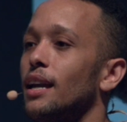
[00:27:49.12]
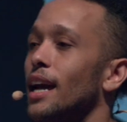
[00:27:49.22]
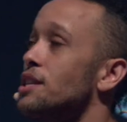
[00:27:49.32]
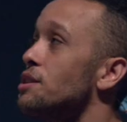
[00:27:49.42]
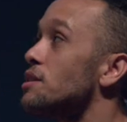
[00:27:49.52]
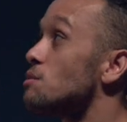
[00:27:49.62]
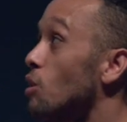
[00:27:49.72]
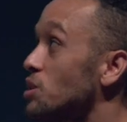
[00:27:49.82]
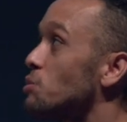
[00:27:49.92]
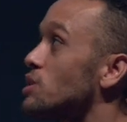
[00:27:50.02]
And I had to do this
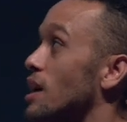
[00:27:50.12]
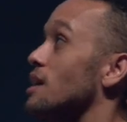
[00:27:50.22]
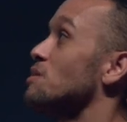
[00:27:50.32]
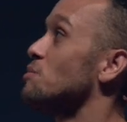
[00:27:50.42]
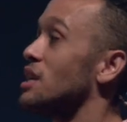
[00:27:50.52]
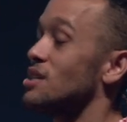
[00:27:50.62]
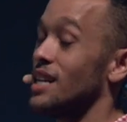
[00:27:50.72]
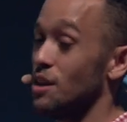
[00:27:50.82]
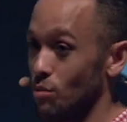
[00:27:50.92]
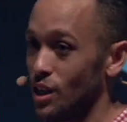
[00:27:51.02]
multiple times because I
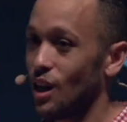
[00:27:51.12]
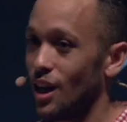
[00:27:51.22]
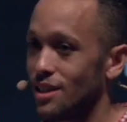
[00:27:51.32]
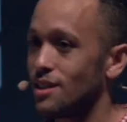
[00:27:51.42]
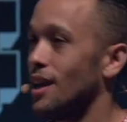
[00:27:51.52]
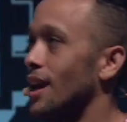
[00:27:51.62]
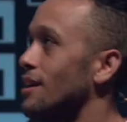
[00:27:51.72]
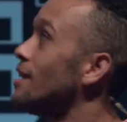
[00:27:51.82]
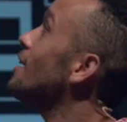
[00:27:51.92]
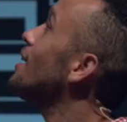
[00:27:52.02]
didn't realize
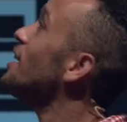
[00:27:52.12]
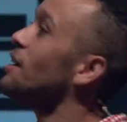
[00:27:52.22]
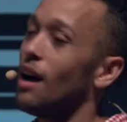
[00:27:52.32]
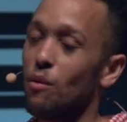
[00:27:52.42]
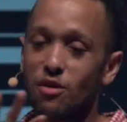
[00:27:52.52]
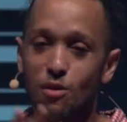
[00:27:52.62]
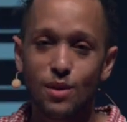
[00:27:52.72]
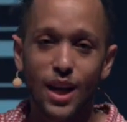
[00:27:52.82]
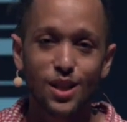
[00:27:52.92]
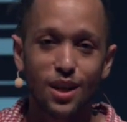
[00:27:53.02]
that I went from
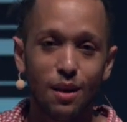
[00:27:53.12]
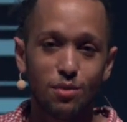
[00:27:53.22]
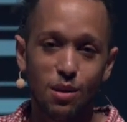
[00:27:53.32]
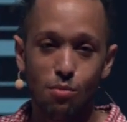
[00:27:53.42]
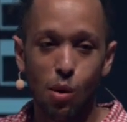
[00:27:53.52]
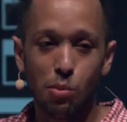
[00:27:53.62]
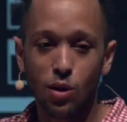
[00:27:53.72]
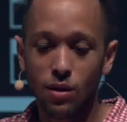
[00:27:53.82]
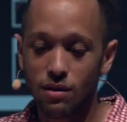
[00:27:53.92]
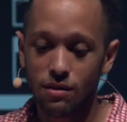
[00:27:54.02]
desktop to
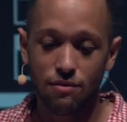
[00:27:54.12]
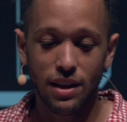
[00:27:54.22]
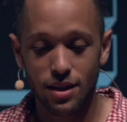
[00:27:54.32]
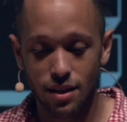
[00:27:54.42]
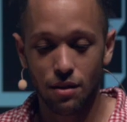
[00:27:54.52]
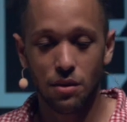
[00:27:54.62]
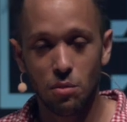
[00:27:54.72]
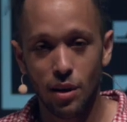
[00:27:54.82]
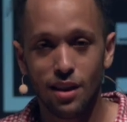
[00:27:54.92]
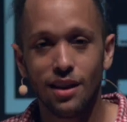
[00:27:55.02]
mobile, fixed it a
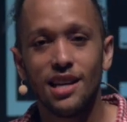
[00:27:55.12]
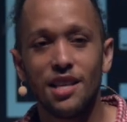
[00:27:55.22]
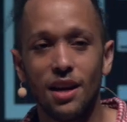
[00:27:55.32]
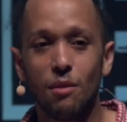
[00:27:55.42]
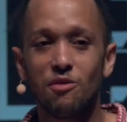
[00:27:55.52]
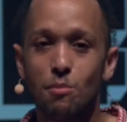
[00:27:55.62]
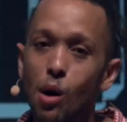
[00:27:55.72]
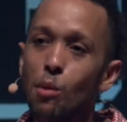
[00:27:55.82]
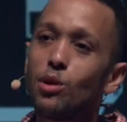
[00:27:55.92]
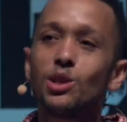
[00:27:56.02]
little bit. Then I went from
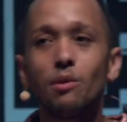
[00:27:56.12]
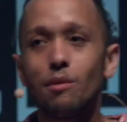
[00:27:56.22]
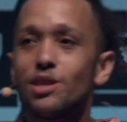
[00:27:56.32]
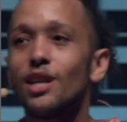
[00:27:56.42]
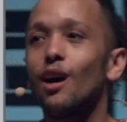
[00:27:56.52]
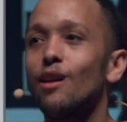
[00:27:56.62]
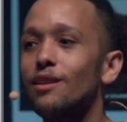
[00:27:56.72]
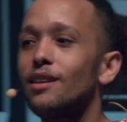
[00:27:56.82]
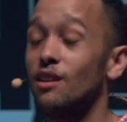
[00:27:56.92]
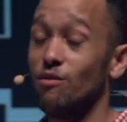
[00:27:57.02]
mobile to WebGL,
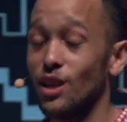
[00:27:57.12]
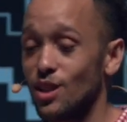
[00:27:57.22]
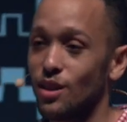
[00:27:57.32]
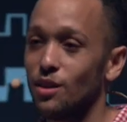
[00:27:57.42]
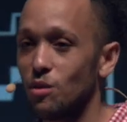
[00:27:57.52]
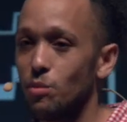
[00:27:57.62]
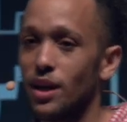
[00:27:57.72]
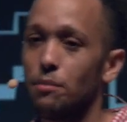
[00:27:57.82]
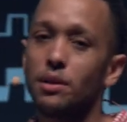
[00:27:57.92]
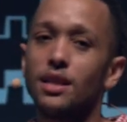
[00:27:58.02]
fixed it a little
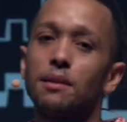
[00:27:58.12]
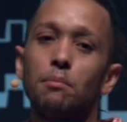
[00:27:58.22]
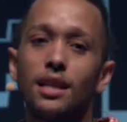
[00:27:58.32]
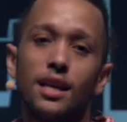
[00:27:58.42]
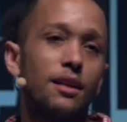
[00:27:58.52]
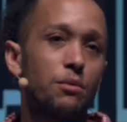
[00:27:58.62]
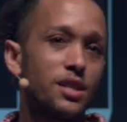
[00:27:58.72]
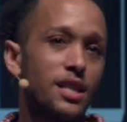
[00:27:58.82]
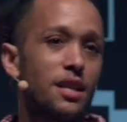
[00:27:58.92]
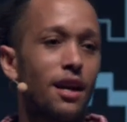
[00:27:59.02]
bit. But then by then, it
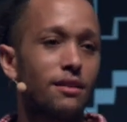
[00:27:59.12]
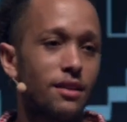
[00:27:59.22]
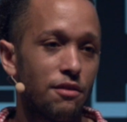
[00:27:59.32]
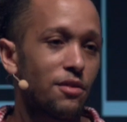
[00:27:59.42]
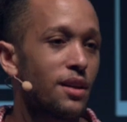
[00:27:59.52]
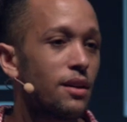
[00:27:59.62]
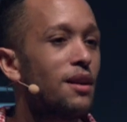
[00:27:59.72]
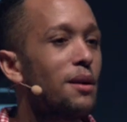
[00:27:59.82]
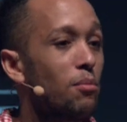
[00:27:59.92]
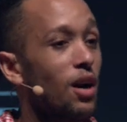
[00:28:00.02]
was an entirely different
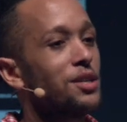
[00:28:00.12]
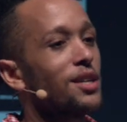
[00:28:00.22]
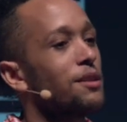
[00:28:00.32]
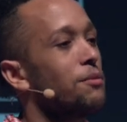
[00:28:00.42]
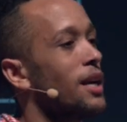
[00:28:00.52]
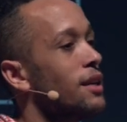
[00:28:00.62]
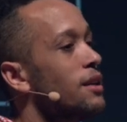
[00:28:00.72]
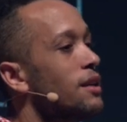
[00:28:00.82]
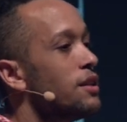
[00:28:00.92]
project, right?